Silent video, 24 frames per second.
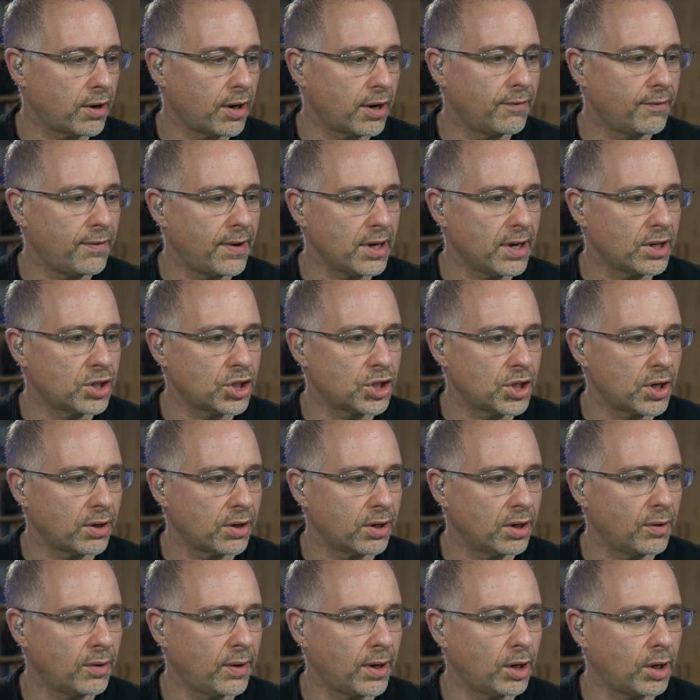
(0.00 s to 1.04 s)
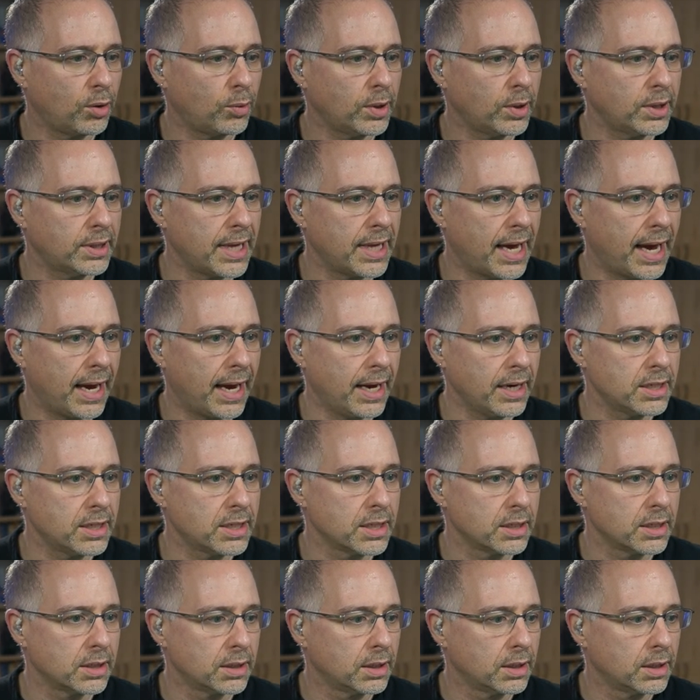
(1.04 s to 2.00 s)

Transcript: Advanced share. No, I don't want that.